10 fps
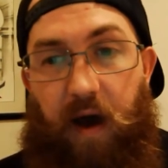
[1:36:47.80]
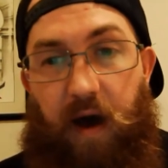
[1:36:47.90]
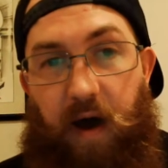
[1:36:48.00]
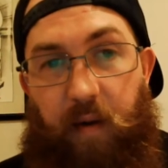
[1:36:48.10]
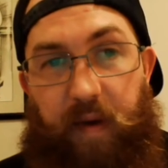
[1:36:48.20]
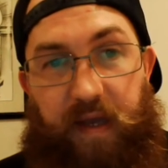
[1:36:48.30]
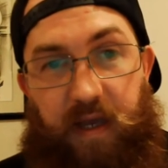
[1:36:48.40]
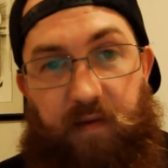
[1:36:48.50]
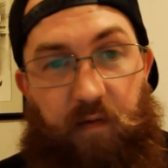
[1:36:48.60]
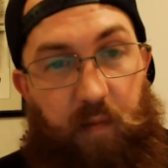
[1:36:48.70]

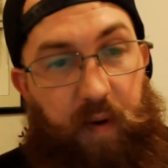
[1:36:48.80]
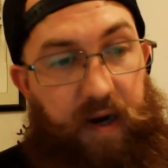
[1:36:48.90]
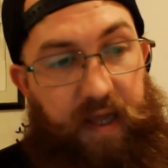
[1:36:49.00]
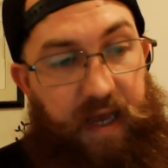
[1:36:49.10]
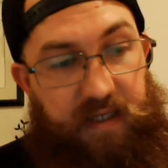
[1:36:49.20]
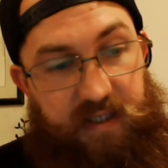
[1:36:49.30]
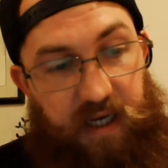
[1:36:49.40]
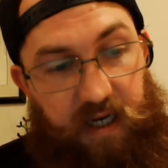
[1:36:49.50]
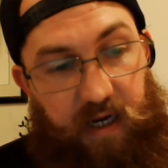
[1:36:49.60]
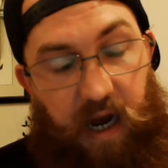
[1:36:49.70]
and give everybody a
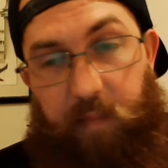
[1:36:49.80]
second